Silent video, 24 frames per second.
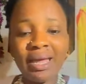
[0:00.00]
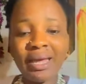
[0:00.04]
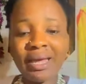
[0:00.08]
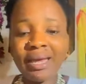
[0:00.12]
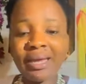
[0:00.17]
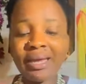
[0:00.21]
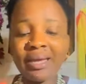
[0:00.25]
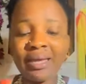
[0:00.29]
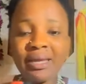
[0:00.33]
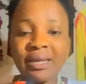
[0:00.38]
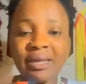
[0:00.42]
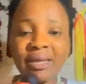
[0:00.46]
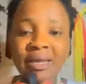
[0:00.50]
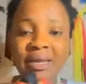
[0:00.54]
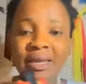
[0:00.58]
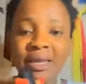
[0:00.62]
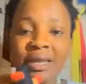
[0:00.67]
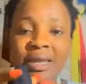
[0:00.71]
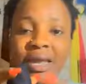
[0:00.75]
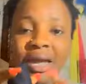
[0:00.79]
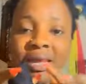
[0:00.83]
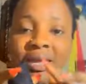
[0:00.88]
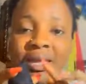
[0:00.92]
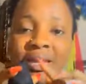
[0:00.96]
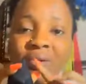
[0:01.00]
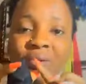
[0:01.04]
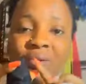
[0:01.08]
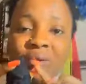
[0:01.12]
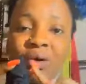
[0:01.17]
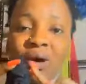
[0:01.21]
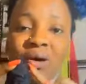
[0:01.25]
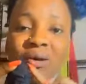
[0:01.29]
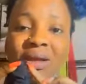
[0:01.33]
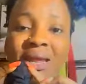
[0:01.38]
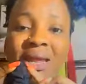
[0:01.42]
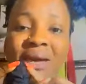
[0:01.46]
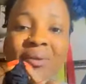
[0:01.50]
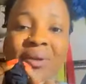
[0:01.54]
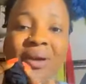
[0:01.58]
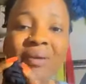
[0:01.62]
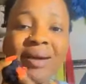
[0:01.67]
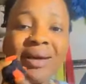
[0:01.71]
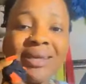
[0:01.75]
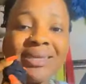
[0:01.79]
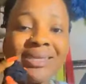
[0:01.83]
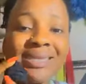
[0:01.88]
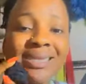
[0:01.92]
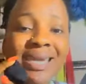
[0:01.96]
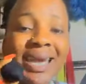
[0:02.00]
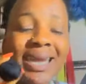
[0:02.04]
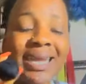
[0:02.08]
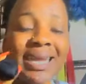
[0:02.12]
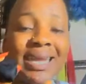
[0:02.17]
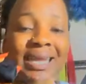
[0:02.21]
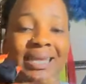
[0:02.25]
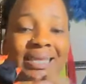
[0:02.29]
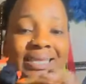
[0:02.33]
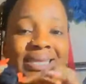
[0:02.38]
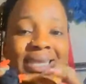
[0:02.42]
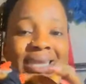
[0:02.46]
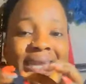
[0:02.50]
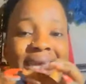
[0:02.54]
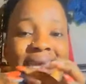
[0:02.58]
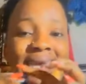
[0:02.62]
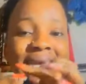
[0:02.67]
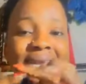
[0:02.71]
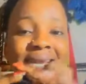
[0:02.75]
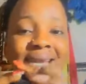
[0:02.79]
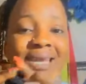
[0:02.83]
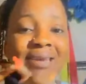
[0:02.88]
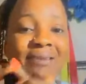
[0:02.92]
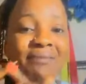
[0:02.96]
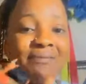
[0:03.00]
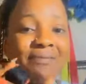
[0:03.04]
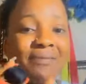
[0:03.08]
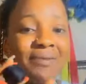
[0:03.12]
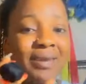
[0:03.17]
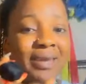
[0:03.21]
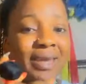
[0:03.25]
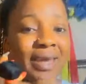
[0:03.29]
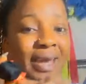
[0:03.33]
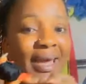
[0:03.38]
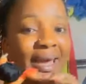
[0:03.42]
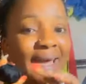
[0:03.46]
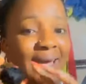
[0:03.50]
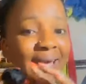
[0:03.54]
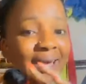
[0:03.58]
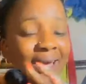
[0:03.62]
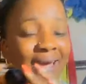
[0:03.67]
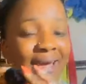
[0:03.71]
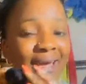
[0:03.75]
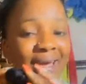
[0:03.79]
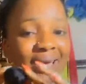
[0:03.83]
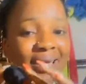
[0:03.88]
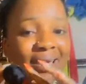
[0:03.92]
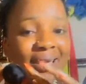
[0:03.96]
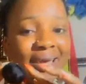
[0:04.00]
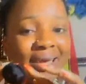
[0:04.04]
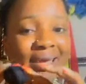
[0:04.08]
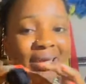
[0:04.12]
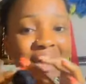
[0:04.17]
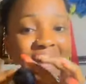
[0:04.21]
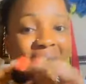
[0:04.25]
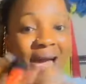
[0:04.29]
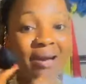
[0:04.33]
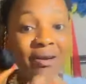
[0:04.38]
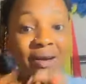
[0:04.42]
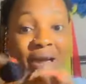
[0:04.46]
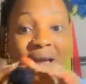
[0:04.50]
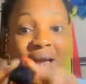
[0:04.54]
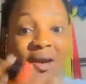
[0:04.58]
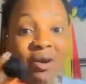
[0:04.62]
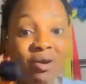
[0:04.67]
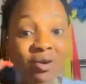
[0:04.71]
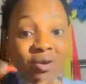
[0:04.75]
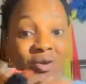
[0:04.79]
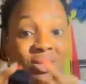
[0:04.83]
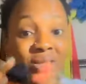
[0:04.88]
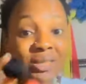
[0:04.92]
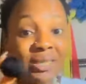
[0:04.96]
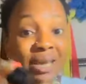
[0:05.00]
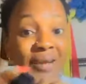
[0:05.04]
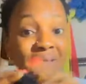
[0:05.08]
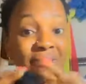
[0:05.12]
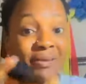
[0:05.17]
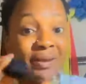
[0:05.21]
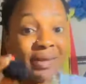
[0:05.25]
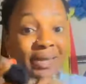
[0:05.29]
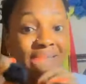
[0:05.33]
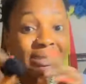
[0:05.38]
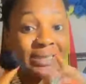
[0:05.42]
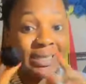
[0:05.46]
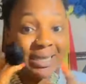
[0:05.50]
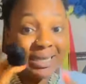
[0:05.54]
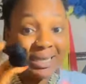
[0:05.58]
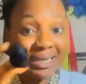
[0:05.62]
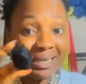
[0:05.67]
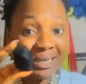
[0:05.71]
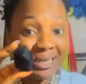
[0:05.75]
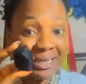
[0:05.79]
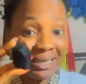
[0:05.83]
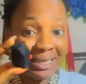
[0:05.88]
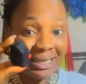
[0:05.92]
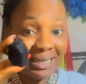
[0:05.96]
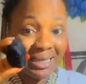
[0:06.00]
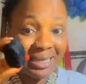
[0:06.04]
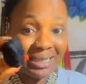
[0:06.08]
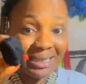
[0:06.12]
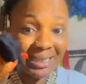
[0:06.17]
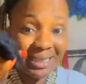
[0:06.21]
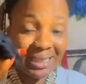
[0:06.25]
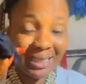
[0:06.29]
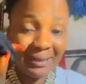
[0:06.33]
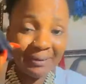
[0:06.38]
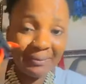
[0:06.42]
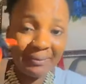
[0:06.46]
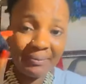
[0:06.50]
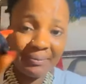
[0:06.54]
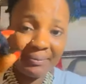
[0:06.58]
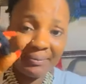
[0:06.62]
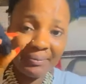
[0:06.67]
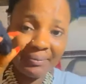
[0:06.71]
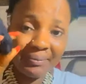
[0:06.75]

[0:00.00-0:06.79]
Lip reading: like, you will never see anything like leave here. I close everything. See.